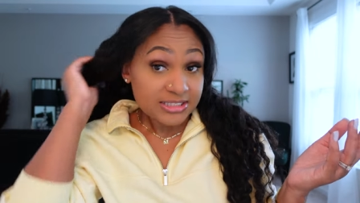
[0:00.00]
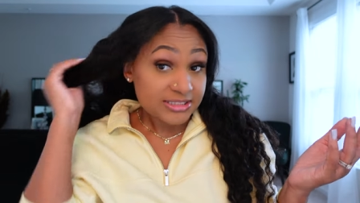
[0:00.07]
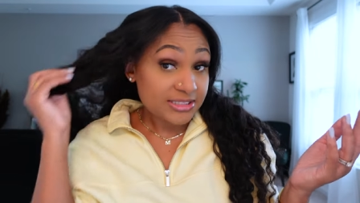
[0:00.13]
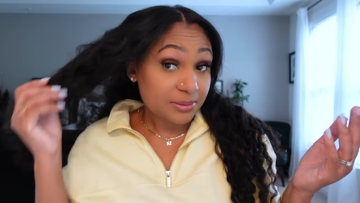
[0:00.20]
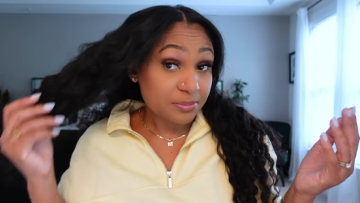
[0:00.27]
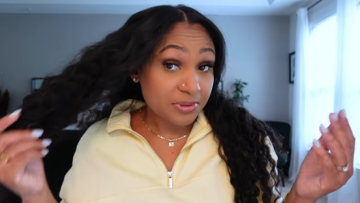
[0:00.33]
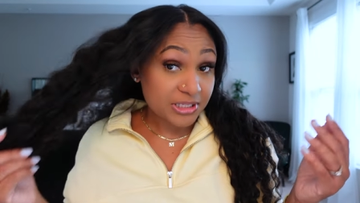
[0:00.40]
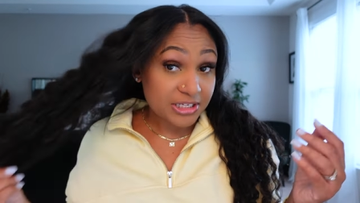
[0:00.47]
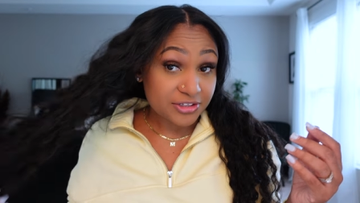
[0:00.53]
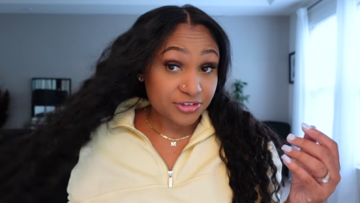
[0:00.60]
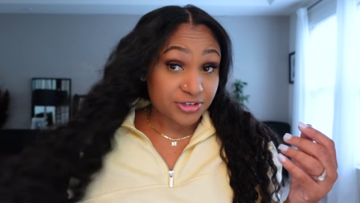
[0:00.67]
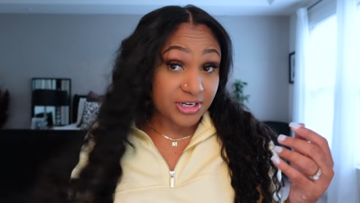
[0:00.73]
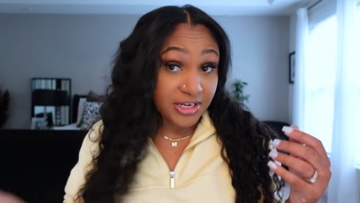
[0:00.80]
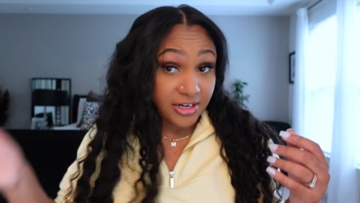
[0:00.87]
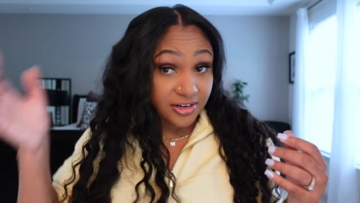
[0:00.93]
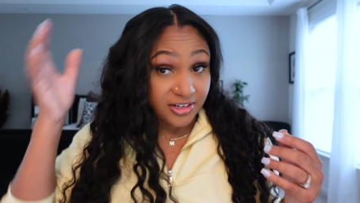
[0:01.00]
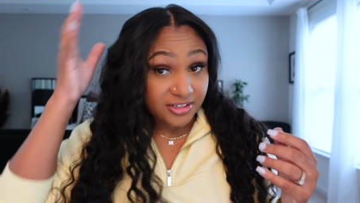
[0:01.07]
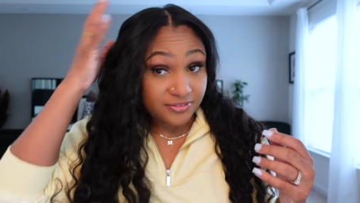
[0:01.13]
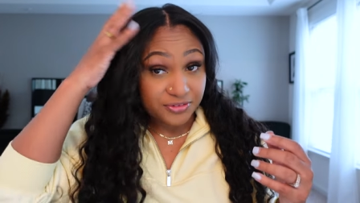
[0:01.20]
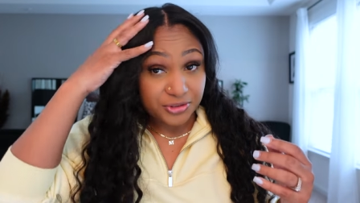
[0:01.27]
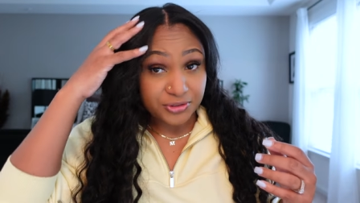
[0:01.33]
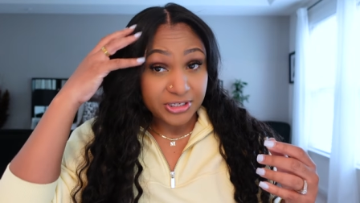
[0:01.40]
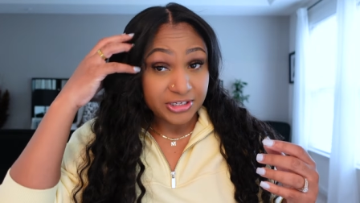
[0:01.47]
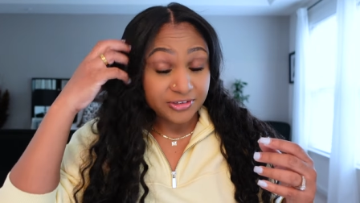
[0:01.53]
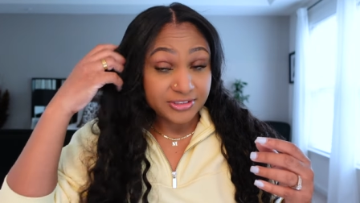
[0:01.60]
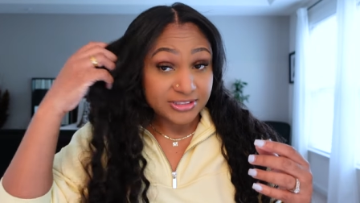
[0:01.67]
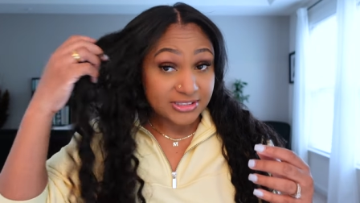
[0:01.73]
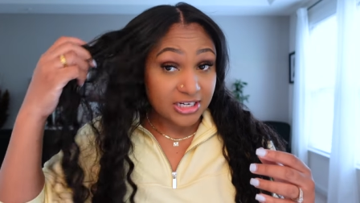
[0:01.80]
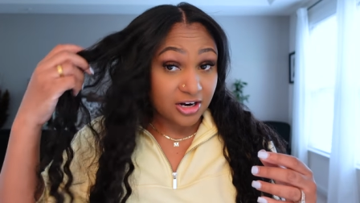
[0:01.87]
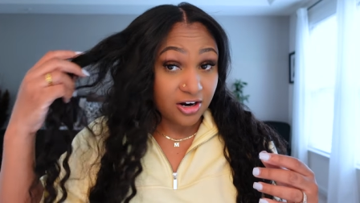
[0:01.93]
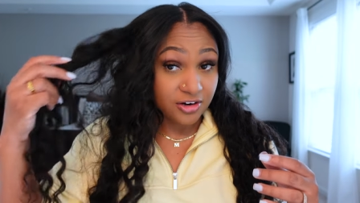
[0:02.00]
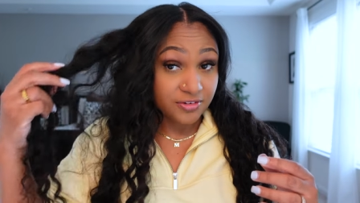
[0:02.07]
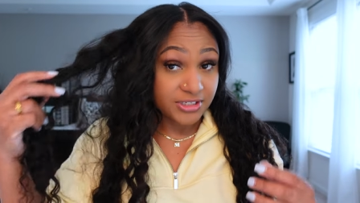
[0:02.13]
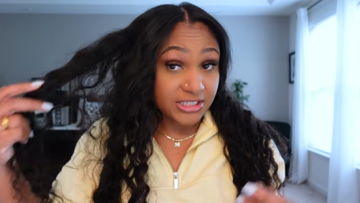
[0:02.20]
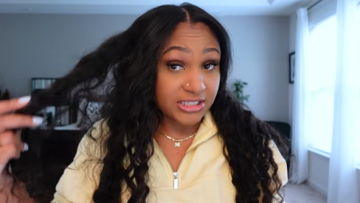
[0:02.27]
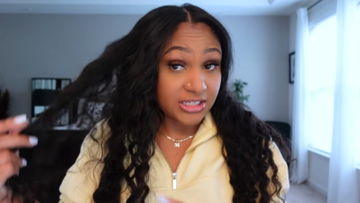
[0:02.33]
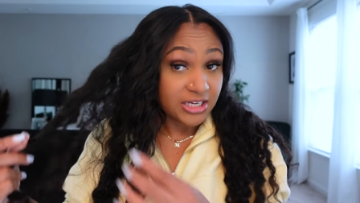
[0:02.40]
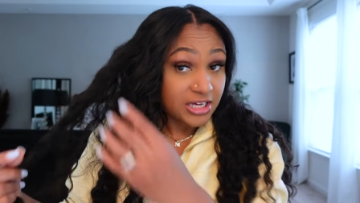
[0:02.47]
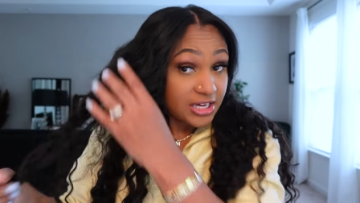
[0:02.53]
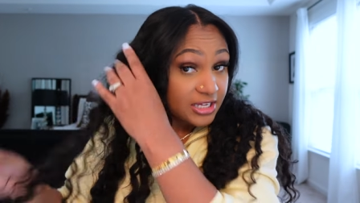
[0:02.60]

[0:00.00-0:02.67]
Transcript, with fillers: to blend your hair if your hair is not already